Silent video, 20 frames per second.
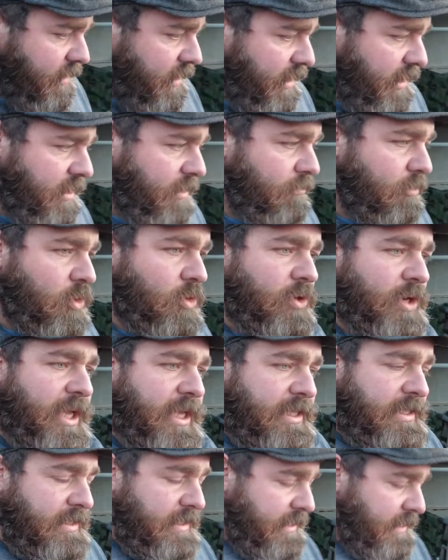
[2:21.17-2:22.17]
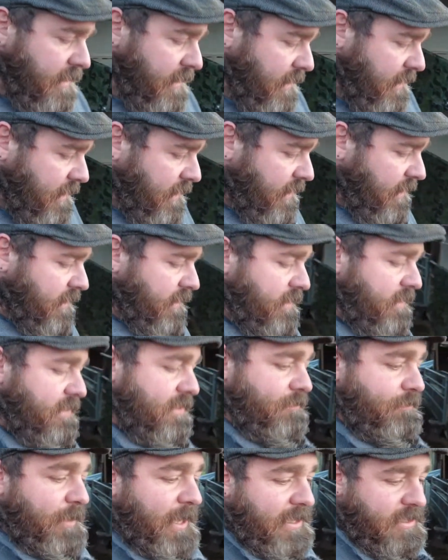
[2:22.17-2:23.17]
in a morning.
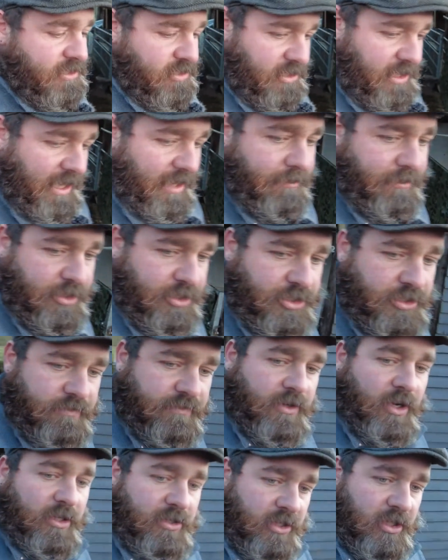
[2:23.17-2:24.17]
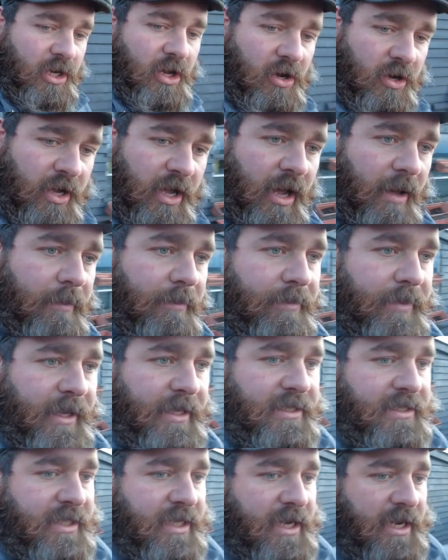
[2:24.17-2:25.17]
Depends on how much you've got to log up,
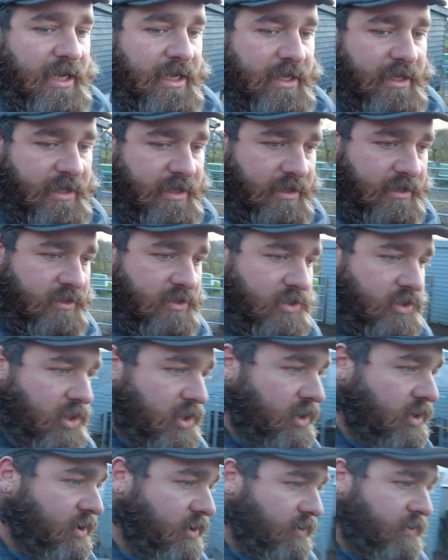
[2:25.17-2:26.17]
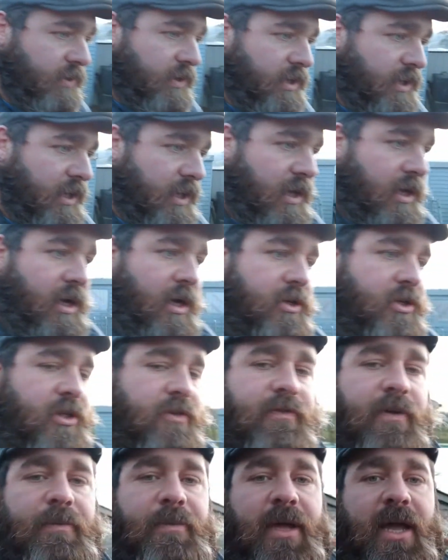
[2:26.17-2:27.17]
basically. So I'll
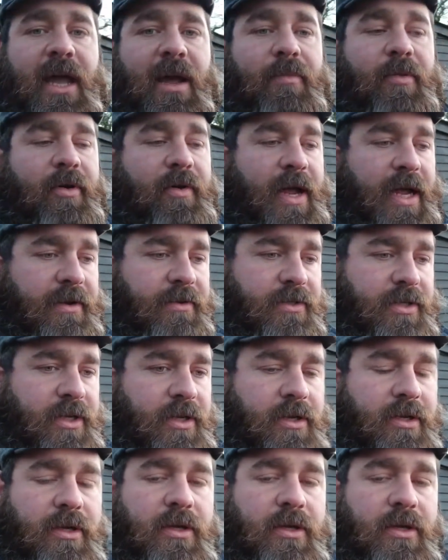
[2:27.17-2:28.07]
just flip the camera around